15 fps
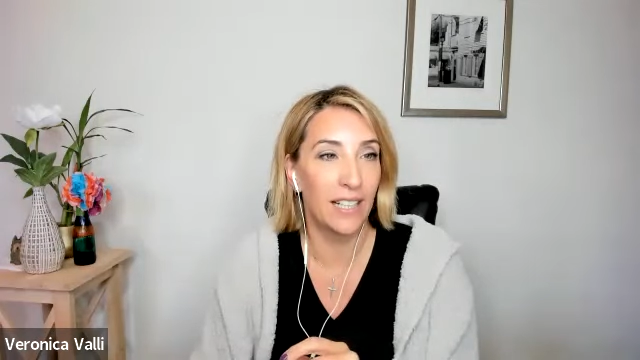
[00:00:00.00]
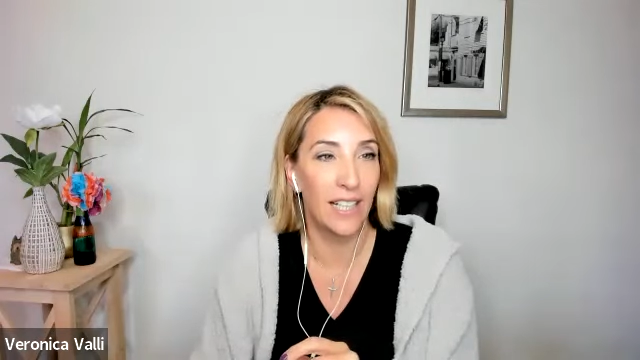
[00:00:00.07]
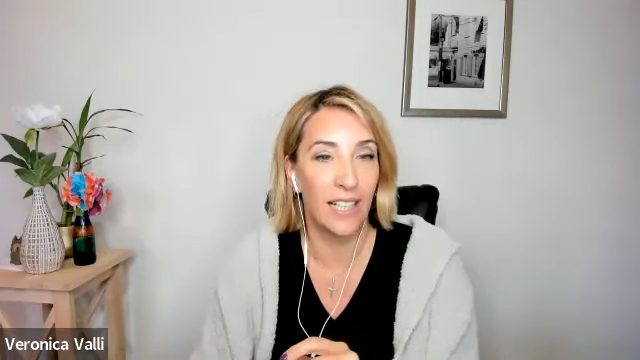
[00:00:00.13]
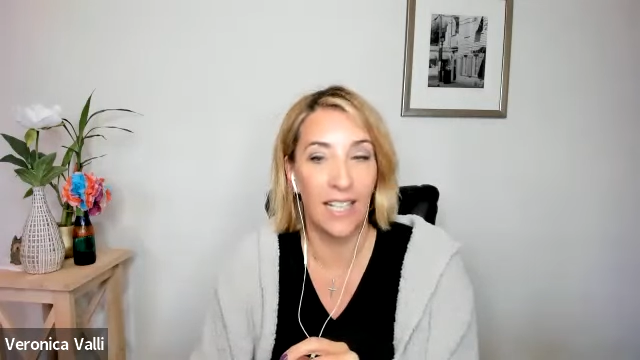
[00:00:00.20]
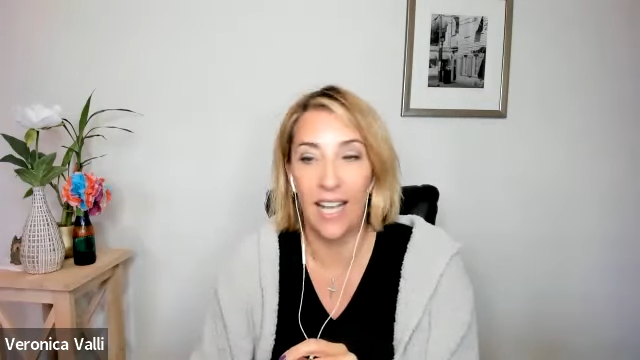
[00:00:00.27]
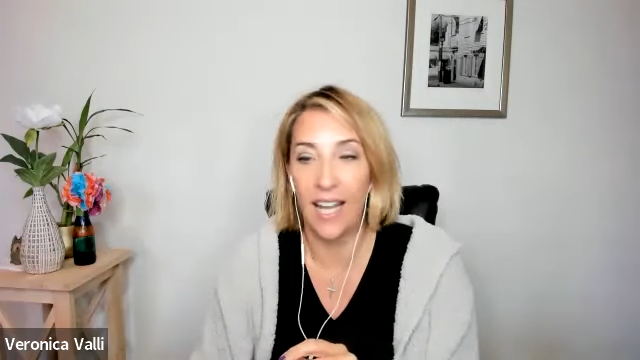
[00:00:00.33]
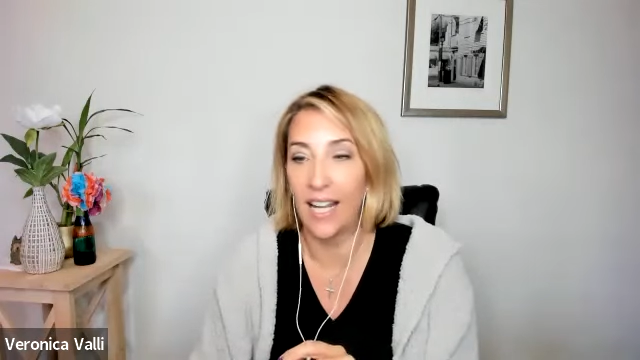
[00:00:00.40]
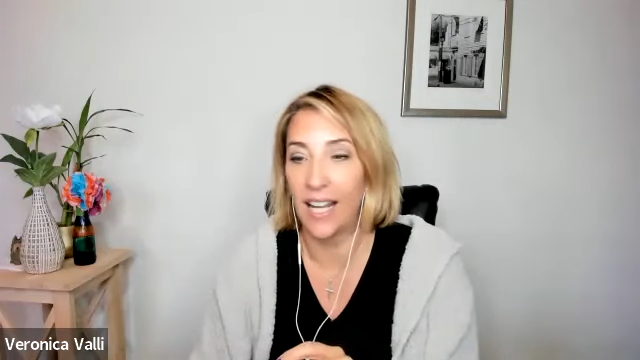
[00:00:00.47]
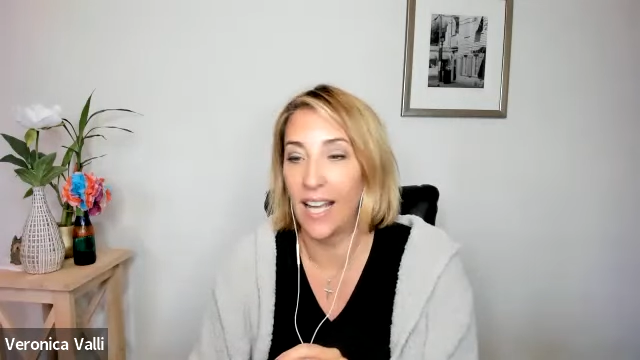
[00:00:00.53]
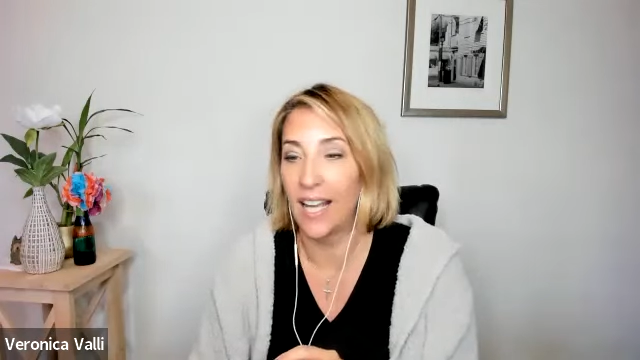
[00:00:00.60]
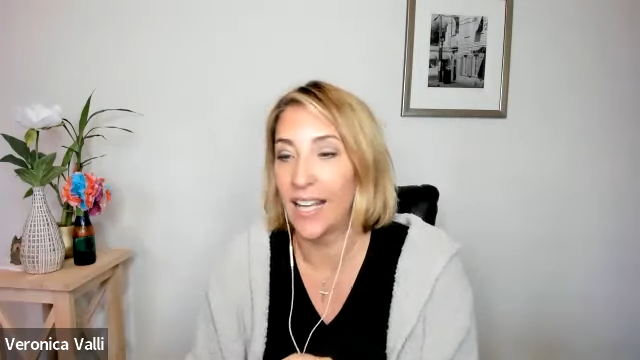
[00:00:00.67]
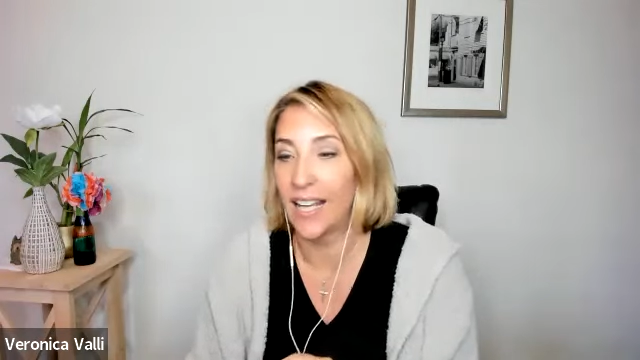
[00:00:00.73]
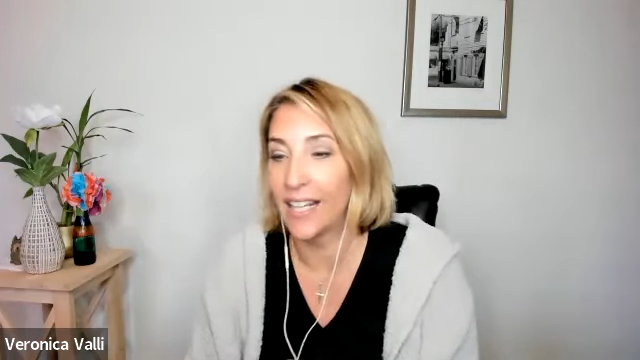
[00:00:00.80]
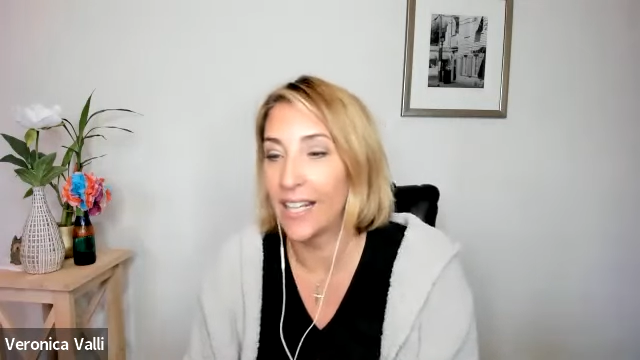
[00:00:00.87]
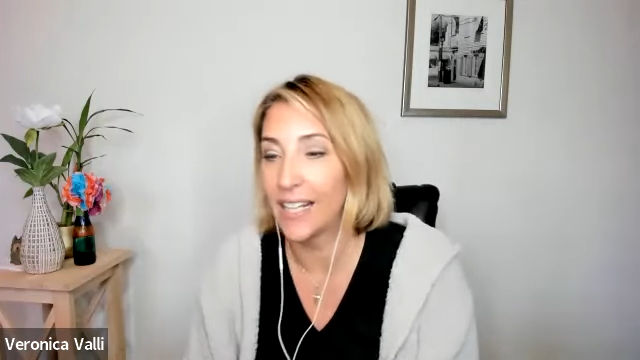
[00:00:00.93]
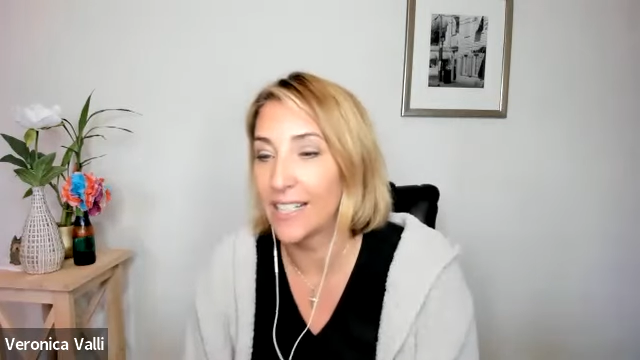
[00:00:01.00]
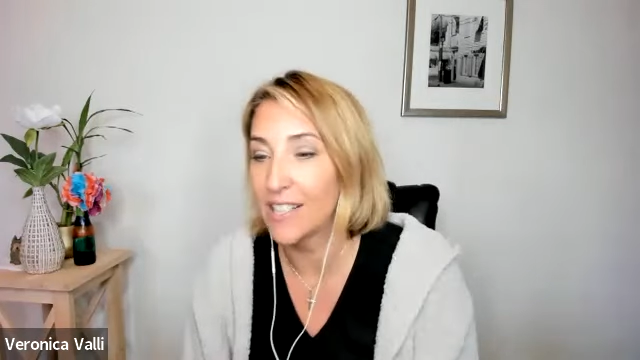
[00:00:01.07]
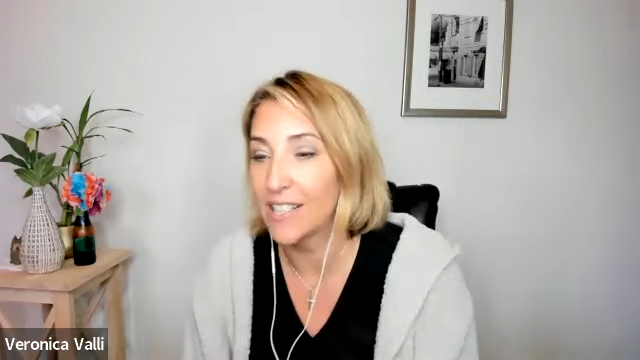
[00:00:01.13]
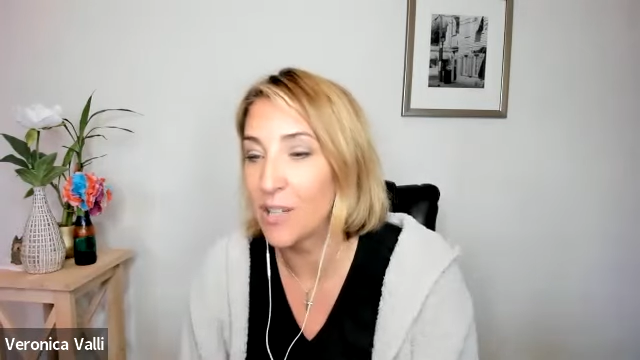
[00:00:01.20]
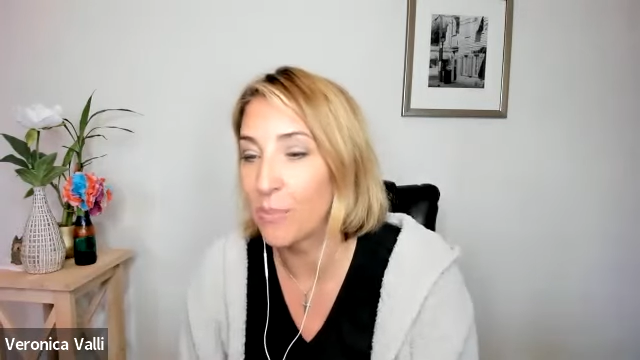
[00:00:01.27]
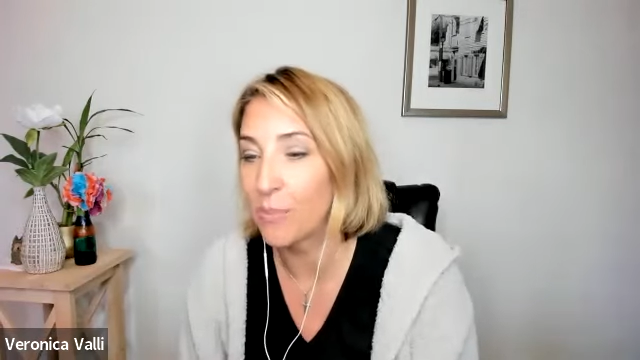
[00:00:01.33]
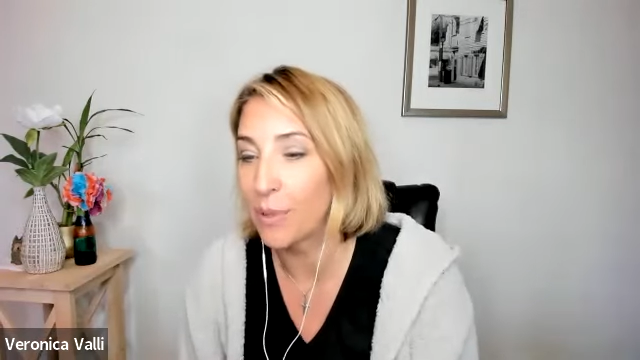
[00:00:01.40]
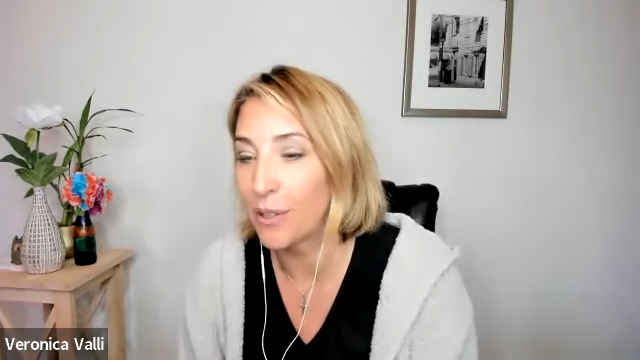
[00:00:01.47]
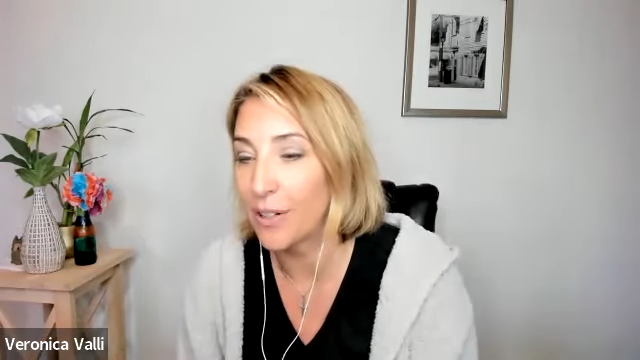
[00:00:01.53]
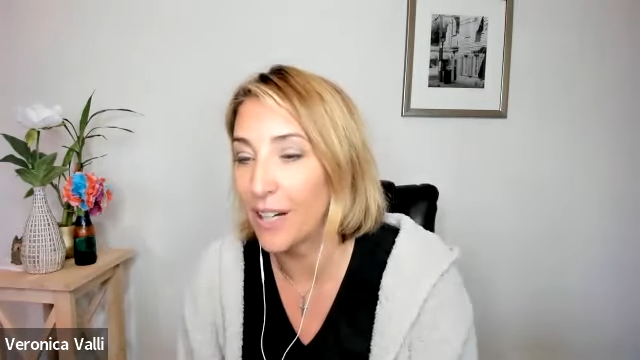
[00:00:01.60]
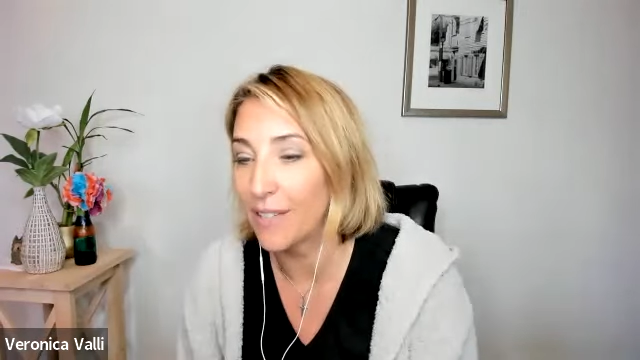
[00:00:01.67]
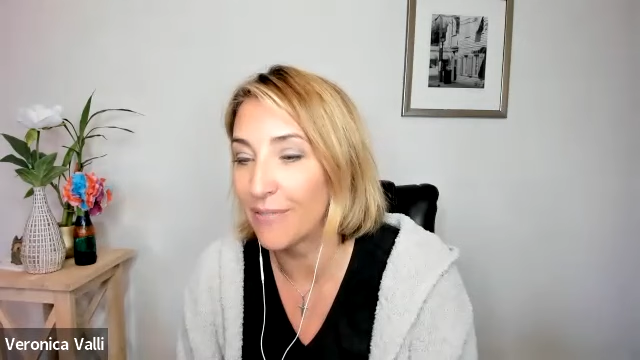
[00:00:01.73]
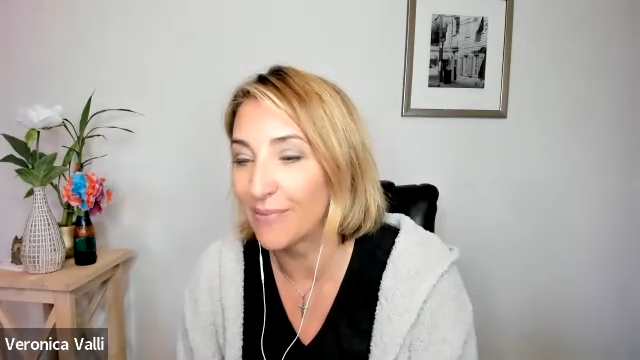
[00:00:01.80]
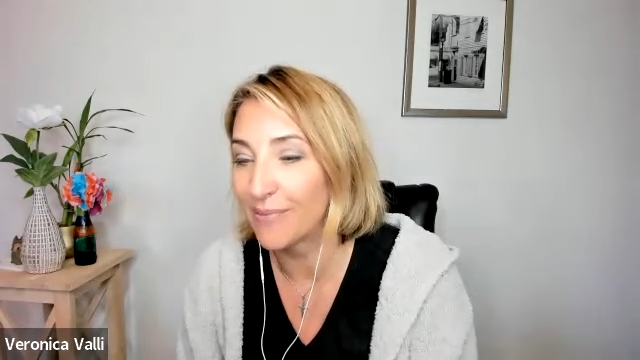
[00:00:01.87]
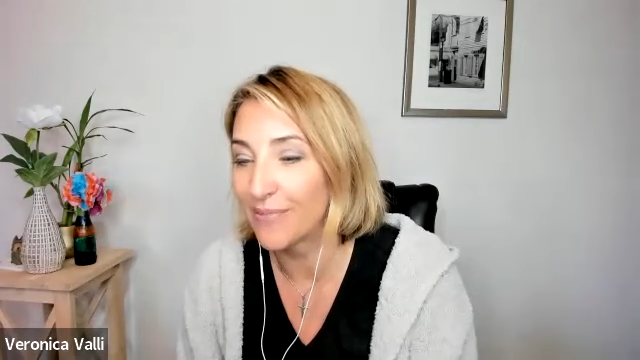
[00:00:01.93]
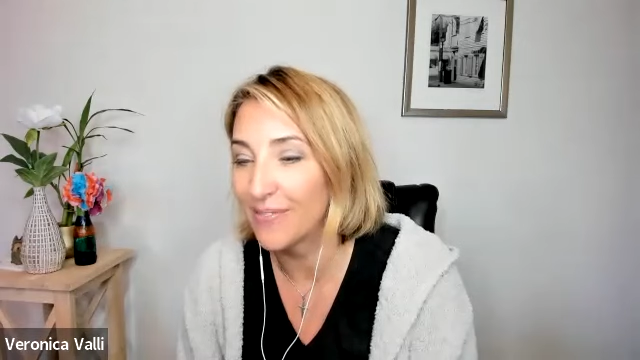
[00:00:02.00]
clicking and getting into the program.